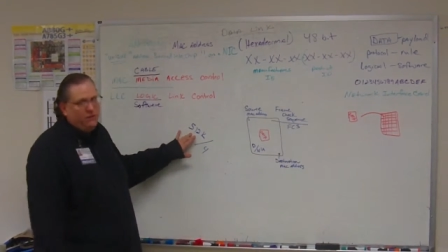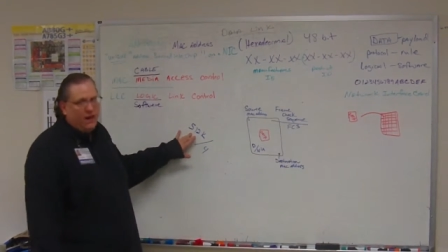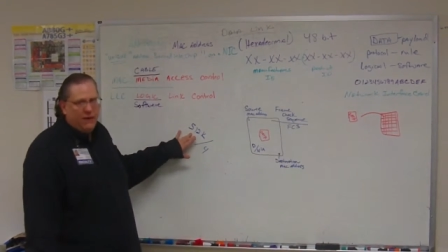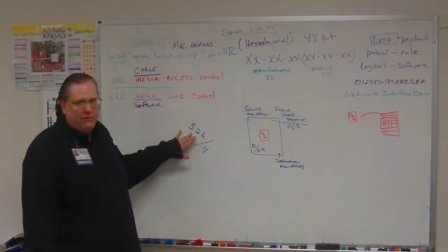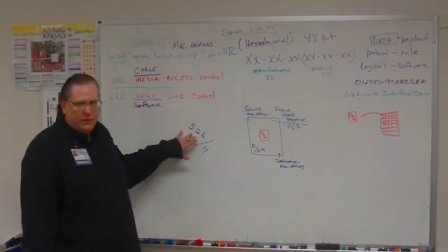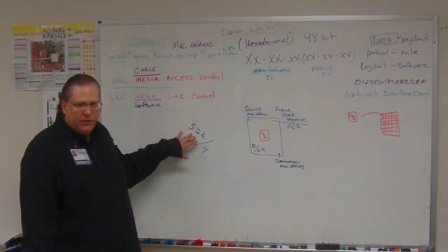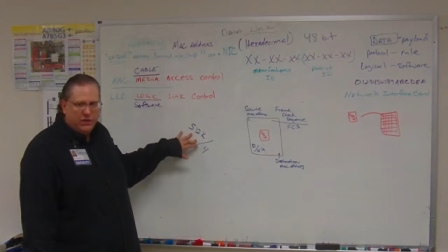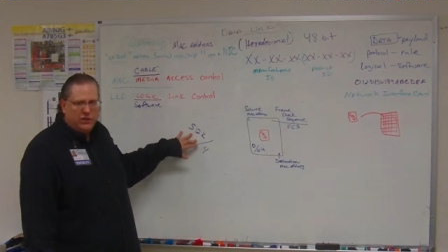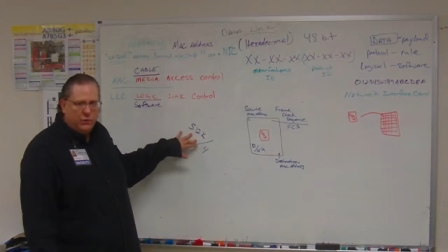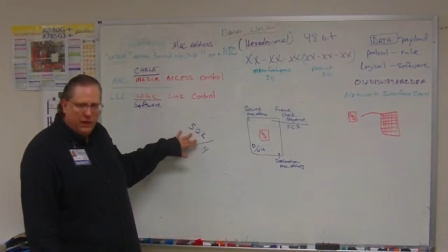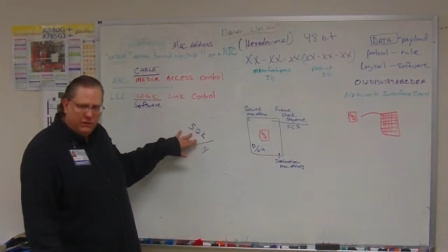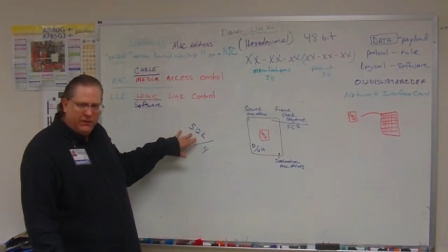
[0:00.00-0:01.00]

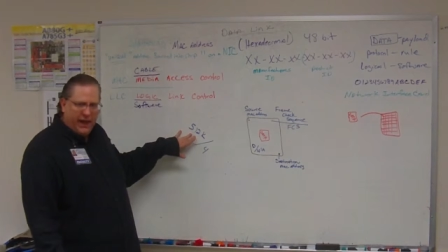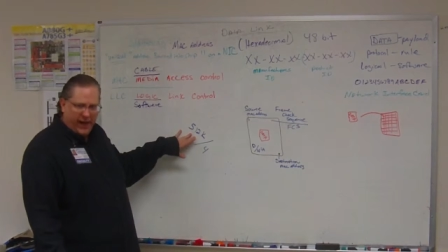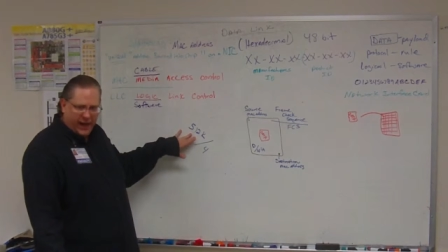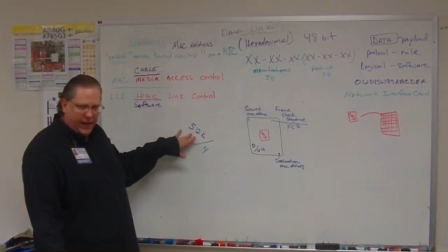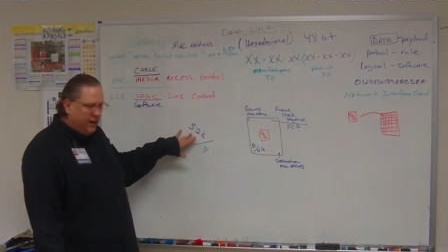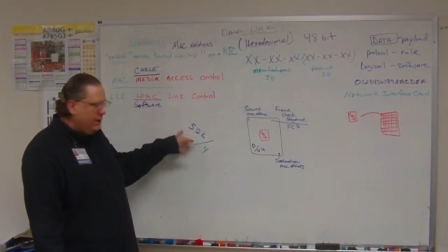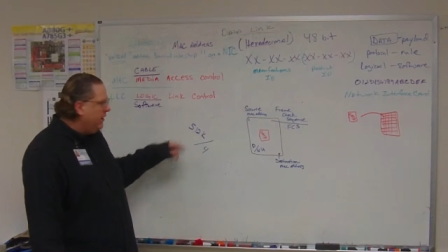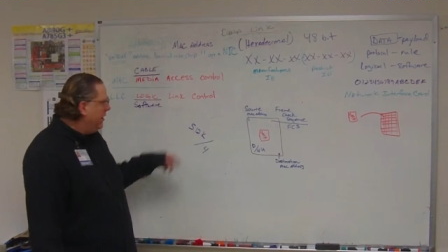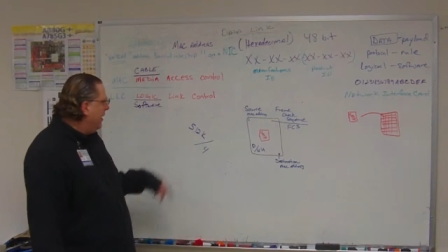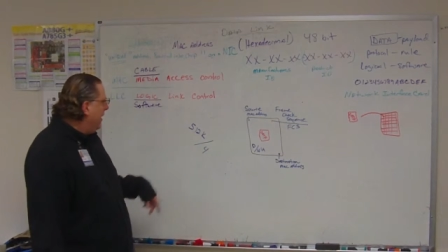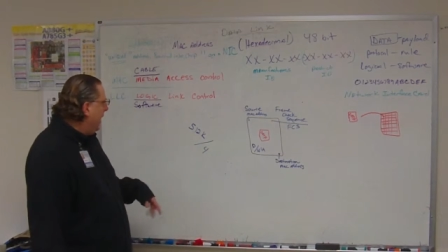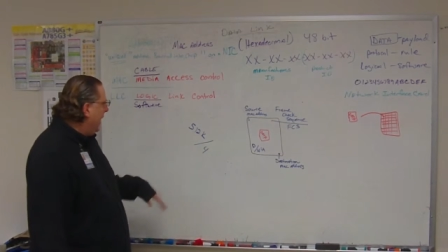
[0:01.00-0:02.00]
512K,
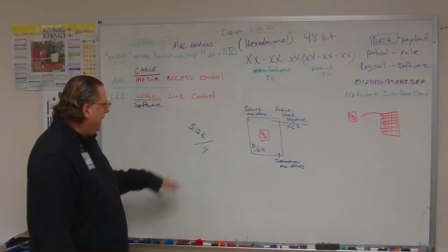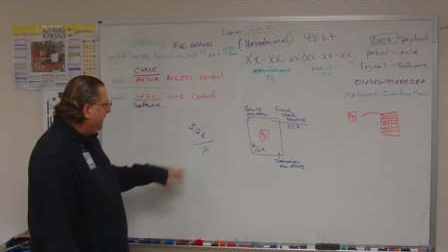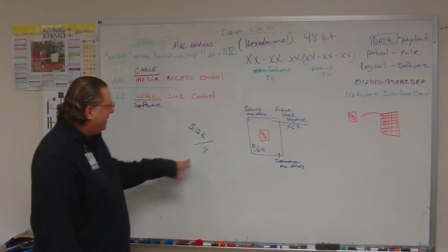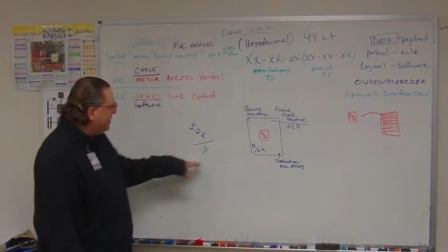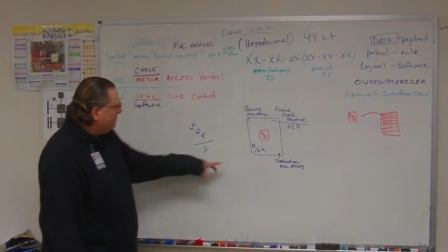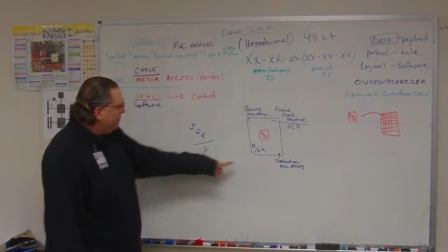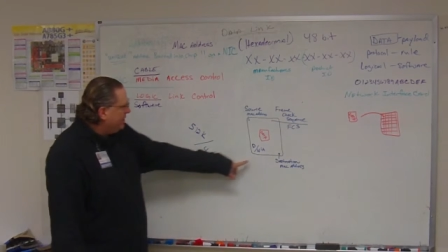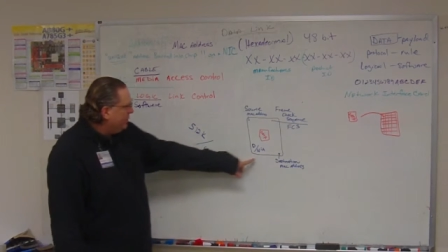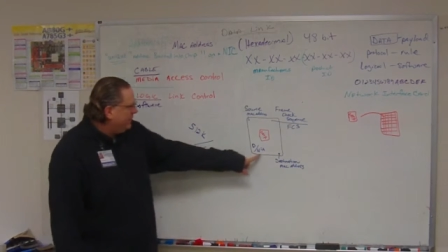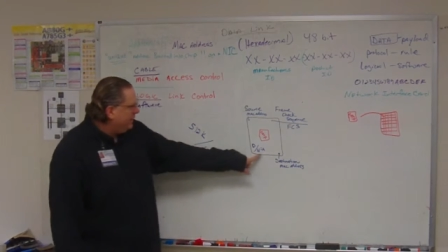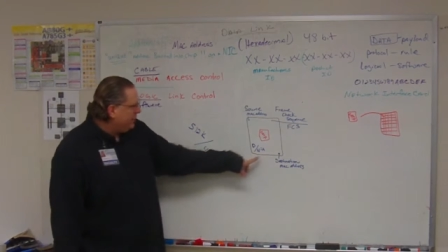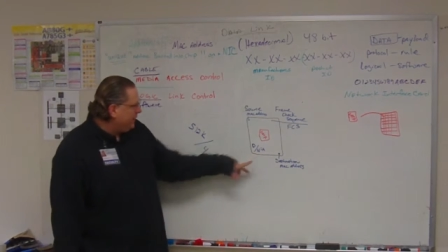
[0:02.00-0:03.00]
and the number
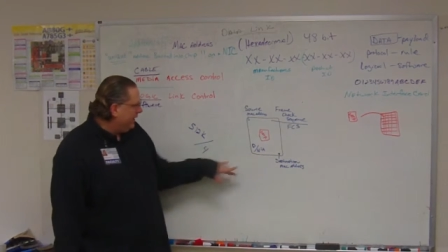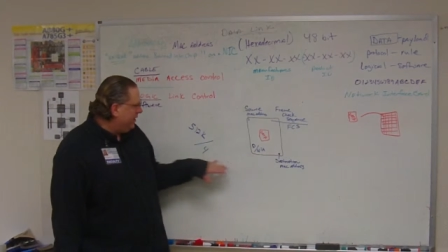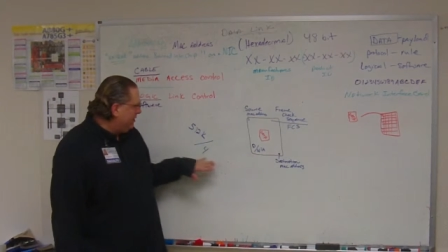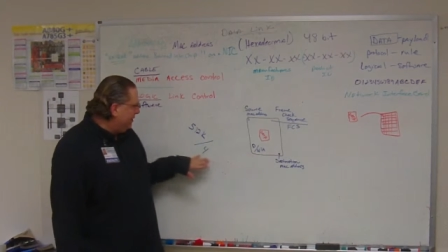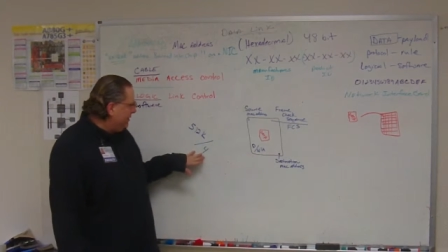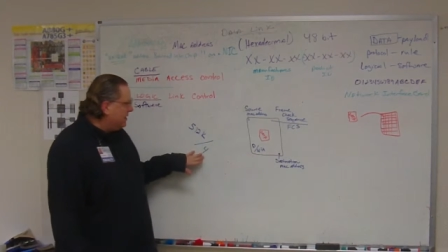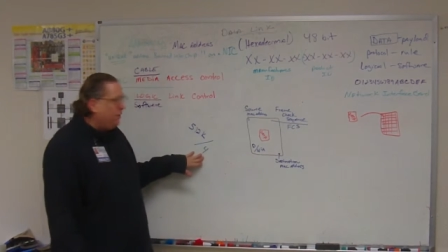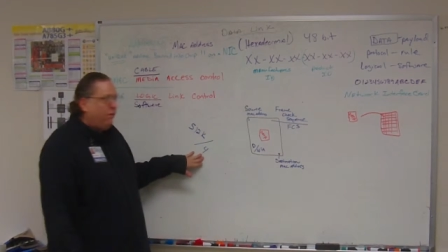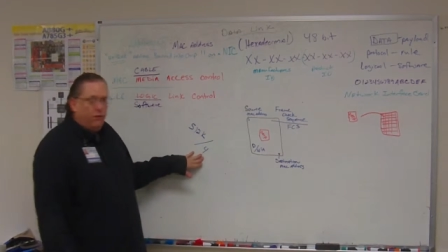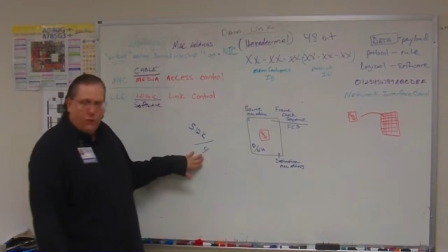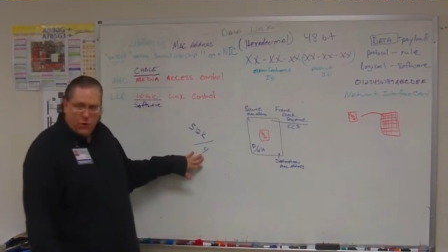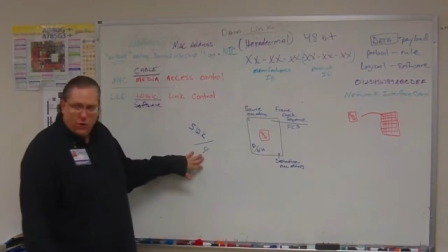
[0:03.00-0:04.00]
that we agreed on is
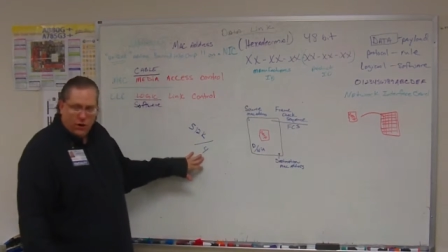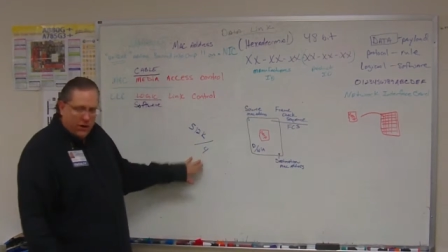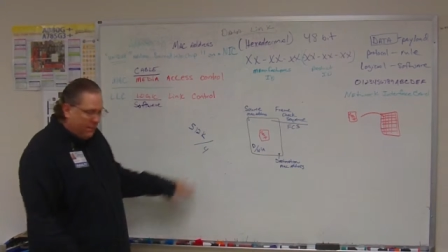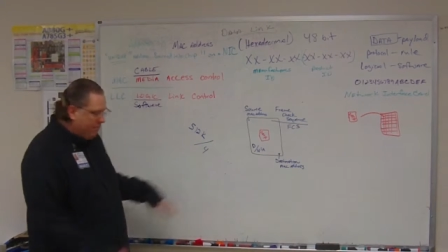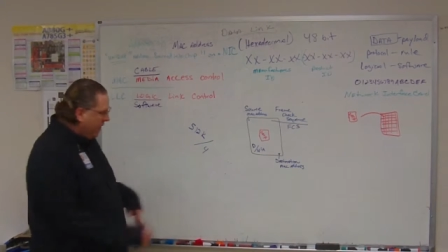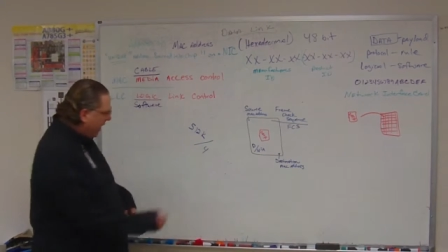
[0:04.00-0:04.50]
4,